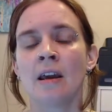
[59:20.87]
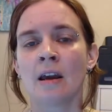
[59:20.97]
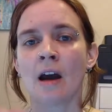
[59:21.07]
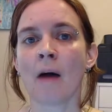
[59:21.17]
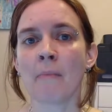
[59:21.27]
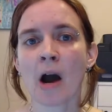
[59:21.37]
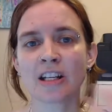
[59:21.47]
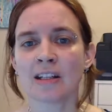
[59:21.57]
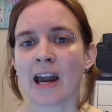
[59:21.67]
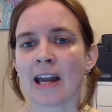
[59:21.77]

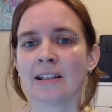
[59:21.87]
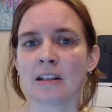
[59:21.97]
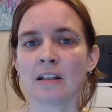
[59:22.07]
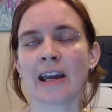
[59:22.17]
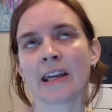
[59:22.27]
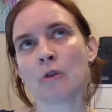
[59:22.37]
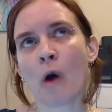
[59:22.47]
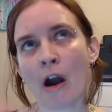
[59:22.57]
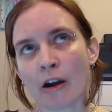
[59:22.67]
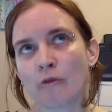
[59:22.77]
homogenized, like you
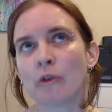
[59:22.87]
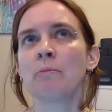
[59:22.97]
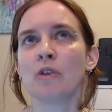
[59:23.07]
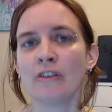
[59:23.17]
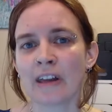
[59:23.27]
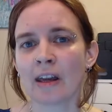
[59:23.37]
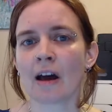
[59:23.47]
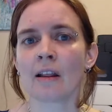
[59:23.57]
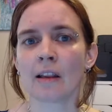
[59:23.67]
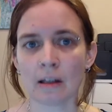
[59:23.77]
are removing
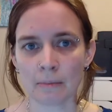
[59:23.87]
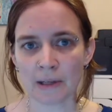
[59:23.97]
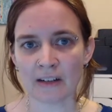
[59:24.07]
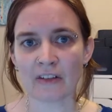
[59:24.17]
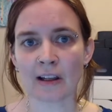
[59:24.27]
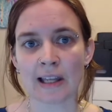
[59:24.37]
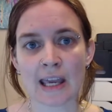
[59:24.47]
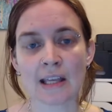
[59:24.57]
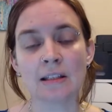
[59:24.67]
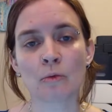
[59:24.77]
a little bit of
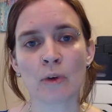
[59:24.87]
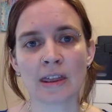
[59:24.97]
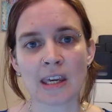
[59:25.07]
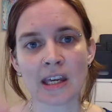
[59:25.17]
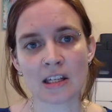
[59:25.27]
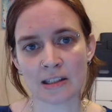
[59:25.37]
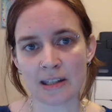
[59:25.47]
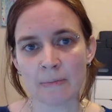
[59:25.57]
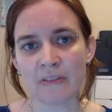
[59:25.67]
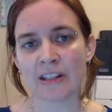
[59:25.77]
glaze with each
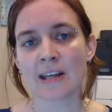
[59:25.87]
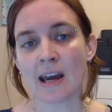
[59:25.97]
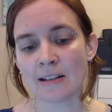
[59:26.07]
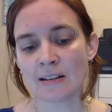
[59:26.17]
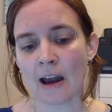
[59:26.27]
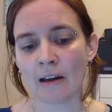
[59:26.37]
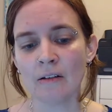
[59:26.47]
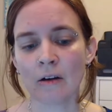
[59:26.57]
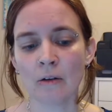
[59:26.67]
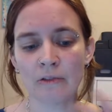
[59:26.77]
dip of a test
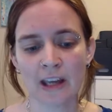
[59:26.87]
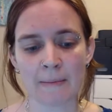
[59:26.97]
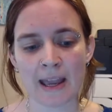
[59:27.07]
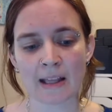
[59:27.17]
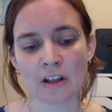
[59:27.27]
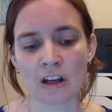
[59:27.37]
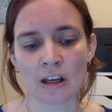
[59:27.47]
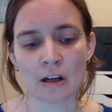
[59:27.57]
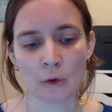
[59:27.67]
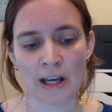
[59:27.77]
tile. Hopefully I'm answering
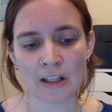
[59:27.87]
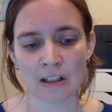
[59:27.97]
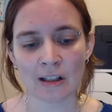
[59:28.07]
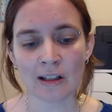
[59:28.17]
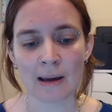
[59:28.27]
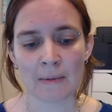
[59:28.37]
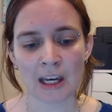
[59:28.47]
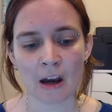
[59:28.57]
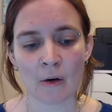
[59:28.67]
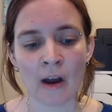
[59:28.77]
your question. Let me
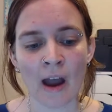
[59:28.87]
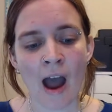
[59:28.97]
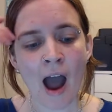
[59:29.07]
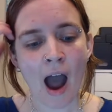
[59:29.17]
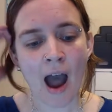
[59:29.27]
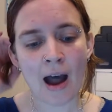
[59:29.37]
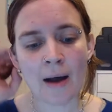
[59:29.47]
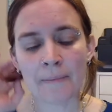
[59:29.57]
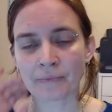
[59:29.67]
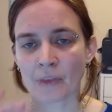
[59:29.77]
know.
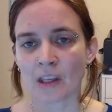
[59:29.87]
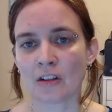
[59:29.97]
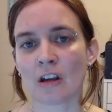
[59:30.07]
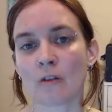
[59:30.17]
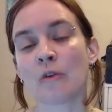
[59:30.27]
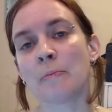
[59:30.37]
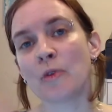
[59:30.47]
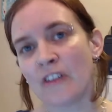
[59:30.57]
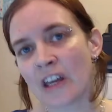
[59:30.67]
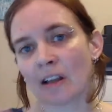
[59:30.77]
So you're
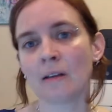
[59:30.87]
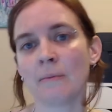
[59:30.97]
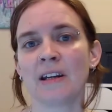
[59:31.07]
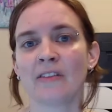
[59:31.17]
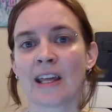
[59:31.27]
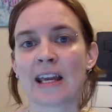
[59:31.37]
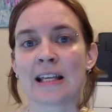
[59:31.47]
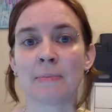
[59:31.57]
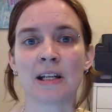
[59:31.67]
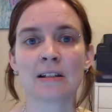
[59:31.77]
removing a little bit of
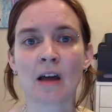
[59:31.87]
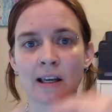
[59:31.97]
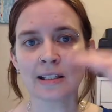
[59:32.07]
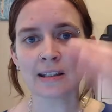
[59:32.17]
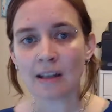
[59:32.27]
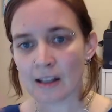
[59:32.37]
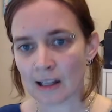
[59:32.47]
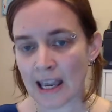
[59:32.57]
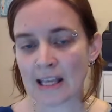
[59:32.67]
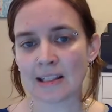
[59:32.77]
glaze, but as long as the
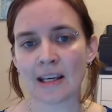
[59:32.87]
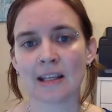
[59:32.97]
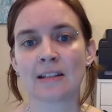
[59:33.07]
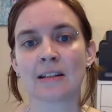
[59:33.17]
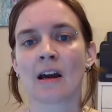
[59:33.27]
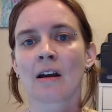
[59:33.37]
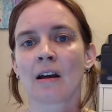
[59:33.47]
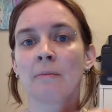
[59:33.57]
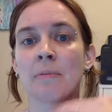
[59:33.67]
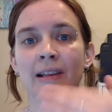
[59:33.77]
glaze is
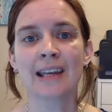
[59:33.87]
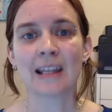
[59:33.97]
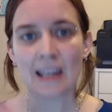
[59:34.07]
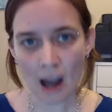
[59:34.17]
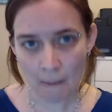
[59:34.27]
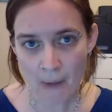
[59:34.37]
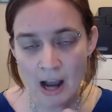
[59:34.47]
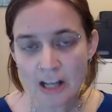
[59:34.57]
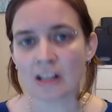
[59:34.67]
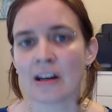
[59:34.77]
completely
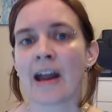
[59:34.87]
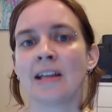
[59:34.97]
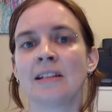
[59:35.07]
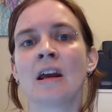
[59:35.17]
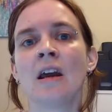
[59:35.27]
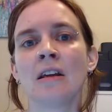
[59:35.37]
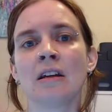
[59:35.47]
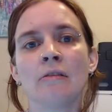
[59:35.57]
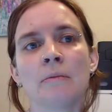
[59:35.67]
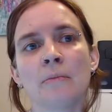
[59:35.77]
homogenized,
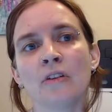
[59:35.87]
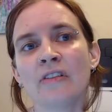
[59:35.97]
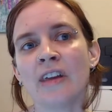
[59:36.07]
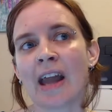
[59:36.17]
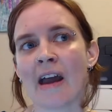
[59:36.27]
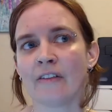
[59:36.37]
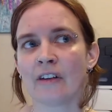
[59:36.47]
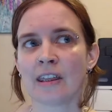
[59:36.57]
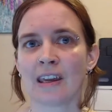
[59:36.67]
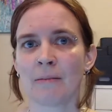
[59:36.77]
you're removing
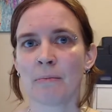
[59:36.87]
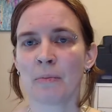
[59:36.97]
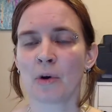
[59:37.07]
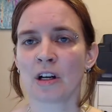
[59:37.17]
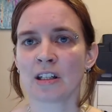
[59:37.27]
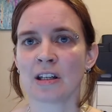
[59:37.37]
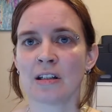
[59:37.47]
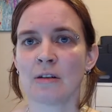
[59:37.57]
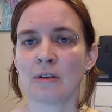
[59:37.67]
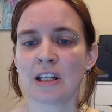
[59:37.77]
everything in proportion
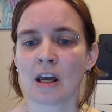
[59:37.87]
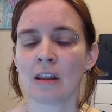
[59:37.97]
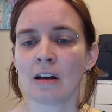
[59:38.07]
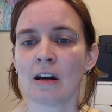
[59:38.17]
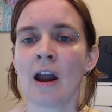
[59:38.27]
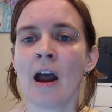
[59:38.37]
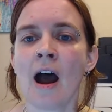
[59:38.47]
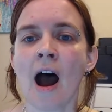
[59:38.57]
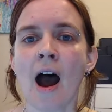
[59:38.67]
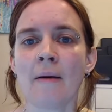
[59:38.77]
to each other.
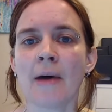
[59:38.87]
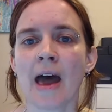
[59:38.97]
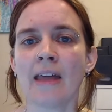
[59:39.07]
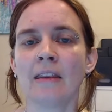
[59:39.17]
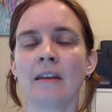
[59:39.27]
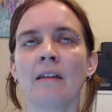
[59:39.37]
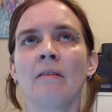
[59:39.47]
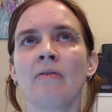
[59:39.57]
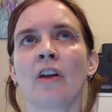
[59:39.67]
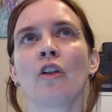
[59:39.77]
And
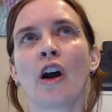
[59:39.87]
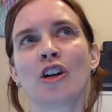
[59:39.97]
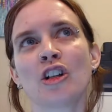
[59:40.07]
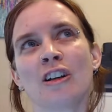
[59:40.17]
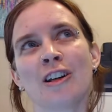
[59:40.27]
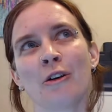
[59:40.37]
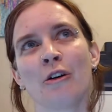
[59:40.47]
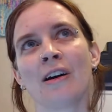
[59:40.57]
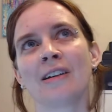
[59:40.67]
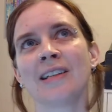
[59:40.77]
the larger
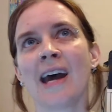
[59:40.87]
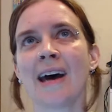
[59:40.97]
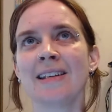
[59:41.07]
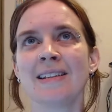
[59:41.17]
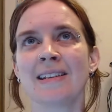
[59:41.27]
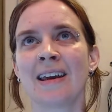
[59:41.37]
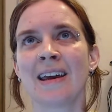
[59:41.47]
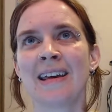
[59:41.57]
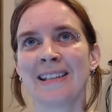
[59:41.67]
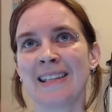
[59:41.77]
your test
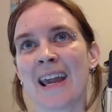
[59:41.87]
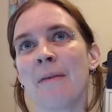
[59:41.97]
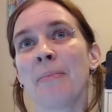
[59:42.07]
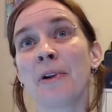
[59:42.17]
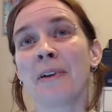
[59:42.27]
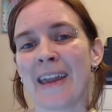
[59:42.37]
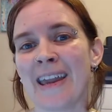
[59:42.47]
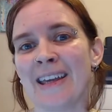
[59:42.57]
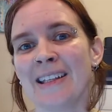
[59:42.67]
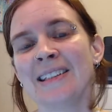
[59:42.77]
sample
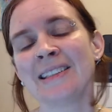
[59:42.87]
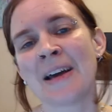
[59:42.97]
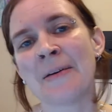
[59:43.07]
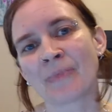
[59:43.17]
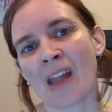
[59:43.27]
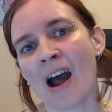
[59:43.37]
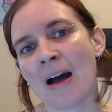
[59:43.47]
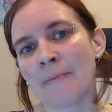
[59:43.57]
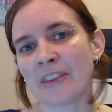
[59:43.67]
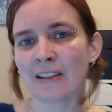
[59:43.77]
is,
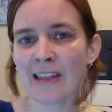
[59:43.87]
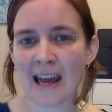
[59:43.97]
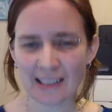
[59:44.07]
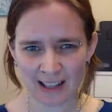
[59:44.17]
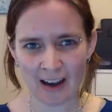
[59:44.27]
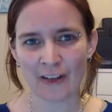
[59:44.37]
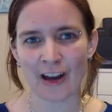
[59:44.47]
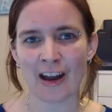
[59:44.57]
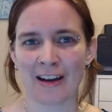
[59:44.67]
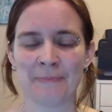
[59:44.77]
the less of
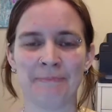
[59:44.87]
a,